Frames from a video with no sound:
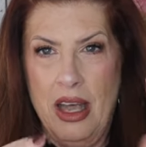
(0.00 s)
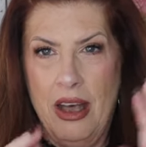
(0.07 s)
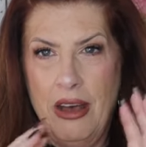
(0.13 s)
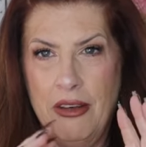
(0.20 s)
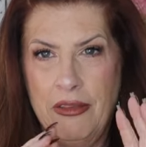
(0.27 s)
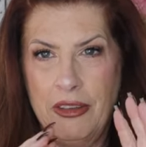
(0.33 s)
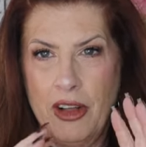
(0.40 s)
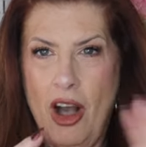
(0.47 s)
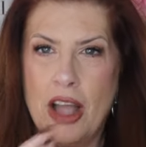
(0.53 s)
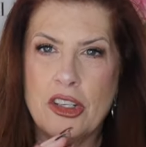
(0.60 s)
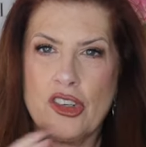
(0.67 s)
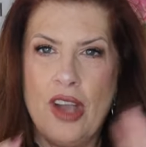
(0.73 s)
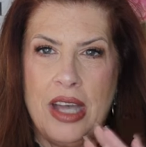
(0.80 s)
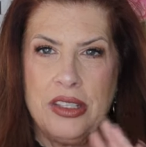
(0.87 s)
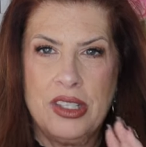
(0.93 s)
of
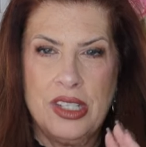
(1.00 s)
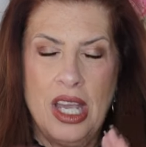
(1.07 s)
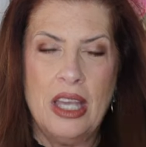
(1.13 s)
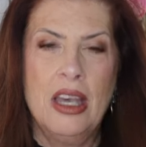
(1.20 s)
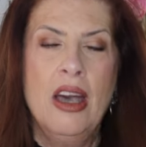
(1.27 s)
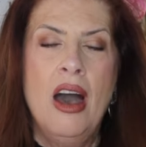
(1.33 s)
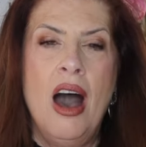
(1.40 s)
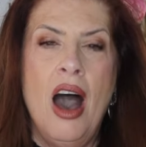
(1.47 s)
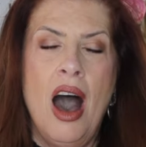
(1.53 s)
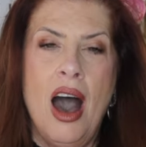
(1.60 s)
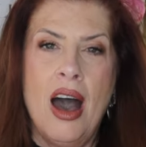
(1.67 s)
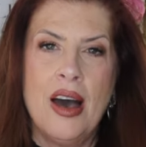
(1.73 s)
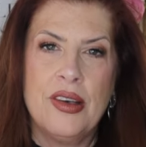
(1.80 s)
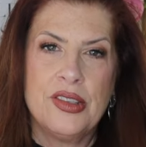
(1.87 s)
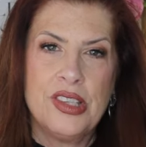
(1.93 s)
contrasting
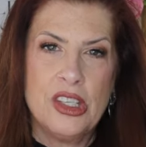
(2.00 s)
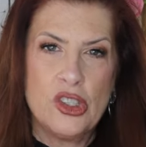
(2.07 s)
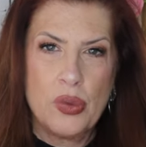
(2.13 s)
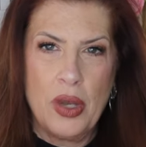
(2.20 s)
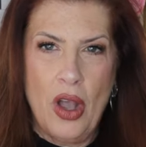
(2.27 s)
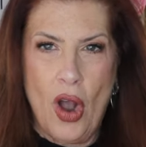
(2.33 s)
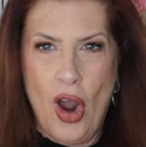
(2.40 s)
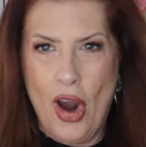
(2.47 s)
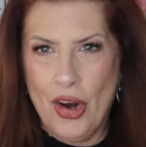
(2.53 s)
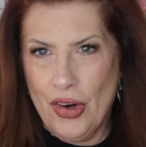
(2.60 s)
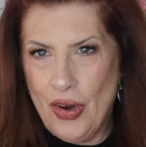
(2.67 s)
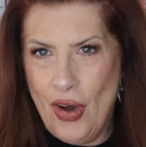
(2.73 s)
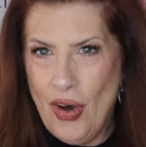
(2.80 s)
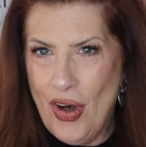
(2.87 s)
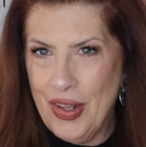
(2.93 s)
uh, since we
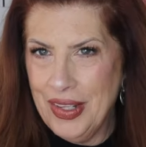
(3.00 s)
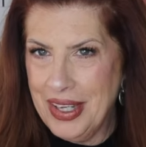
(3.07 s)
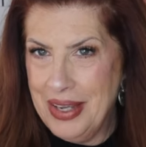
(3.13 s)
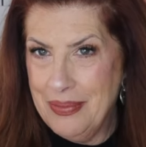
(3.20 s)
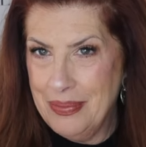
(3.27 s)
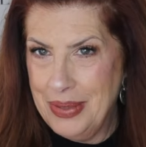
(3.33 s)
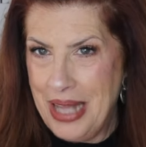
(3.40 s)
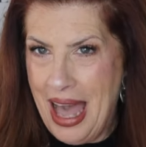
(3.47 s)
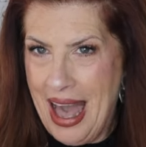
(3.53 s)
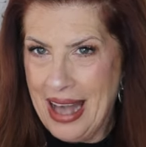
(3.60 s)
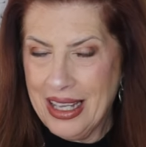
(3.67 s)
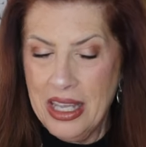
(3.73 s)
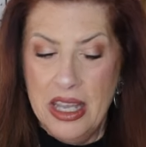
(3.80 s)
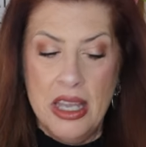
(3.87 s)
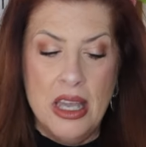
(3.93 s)
are all in
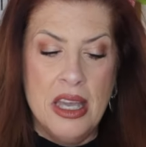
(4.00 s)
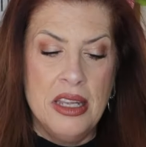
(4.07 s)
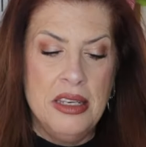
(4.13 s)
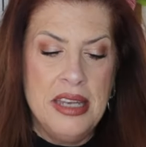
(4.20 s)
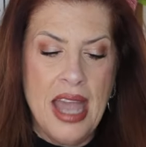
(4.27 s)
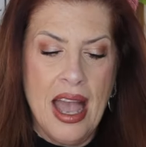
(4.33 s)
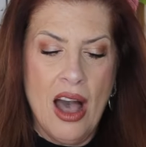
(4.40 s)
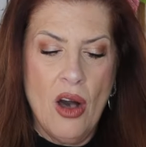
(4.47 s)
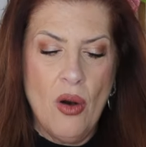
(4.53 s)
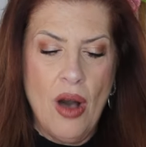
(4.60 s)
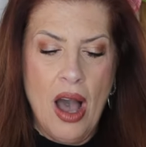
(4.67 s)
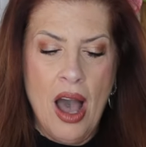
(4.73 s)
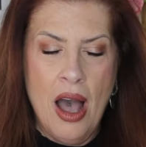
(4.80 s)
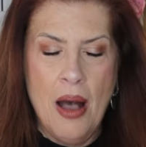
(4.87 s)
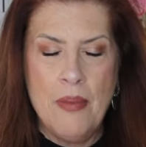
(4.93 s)
black.
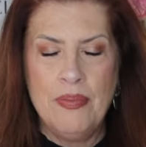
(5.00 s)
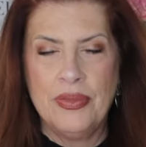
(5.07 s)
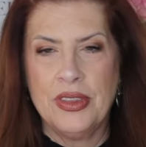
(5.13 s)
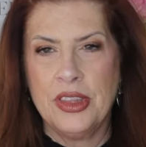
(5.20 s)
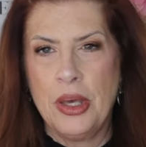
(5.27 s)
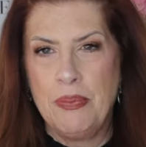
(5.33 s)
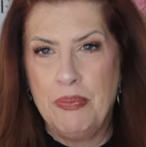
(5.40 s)
Now, um, the